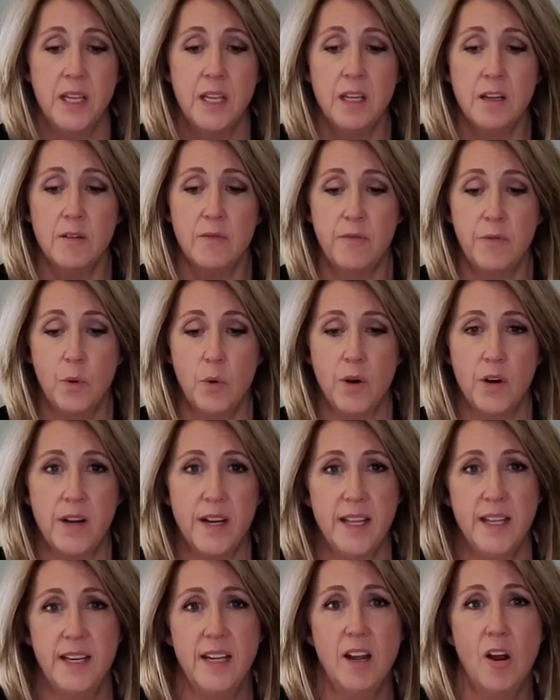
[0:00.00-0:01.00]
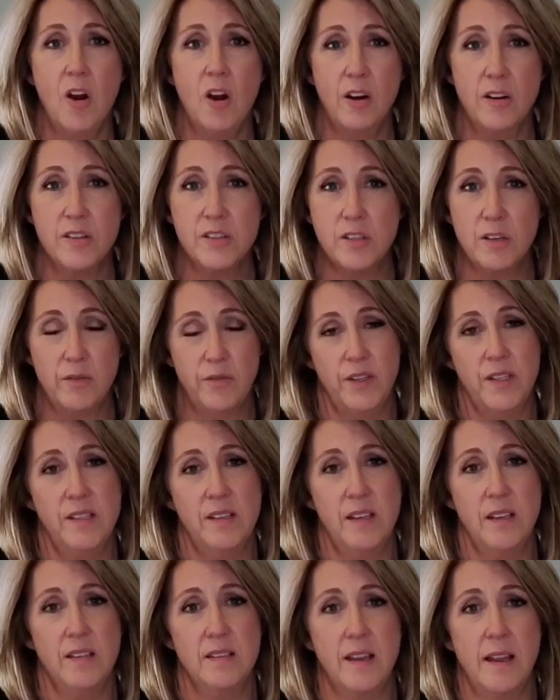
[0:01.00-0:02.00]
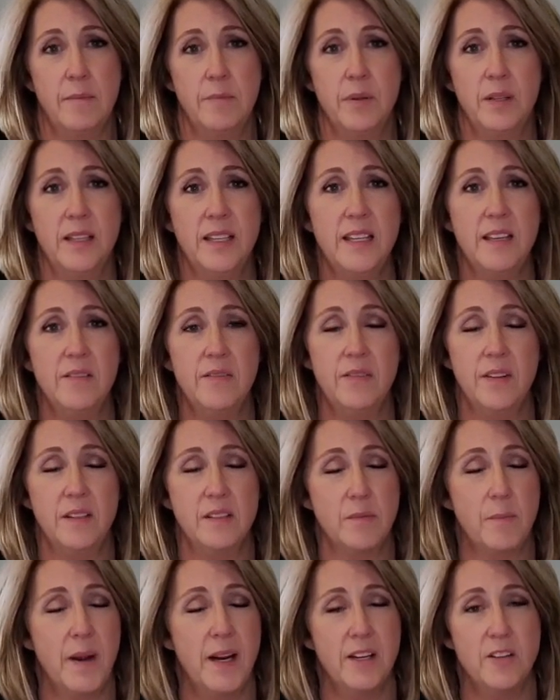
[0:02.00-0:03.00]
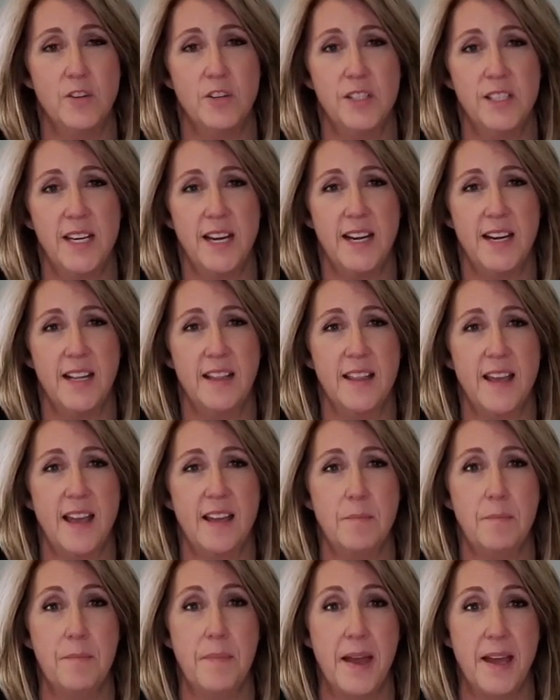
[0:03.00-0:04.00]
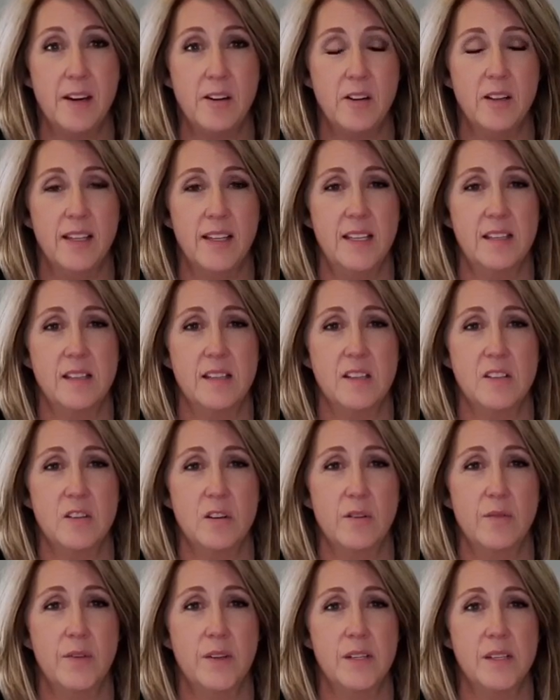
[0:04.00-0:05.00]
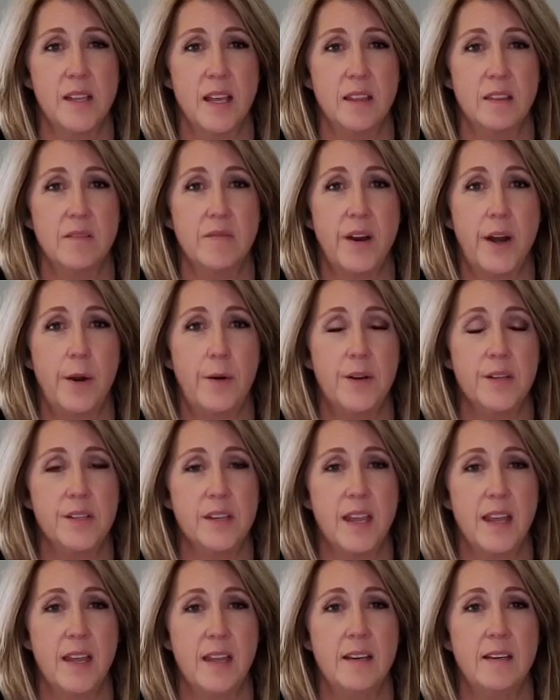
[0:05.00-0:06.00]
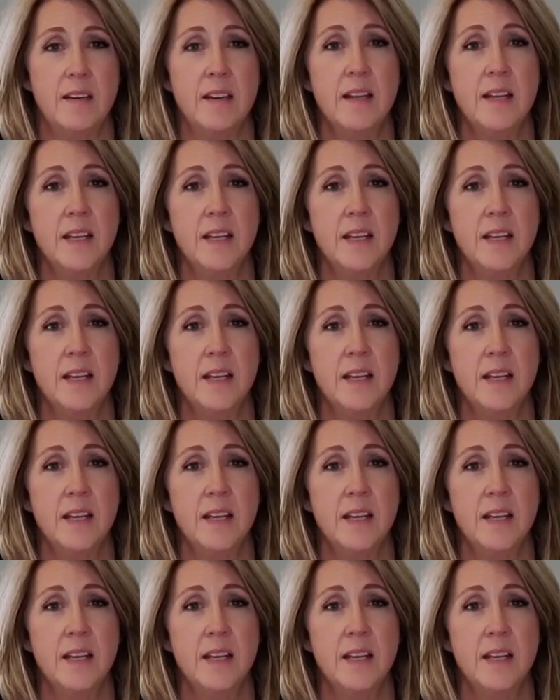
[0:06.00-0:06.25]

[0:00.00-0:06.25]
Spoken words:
For any hard surfaces, I believe it's my understanding that metal is the surface that the virus can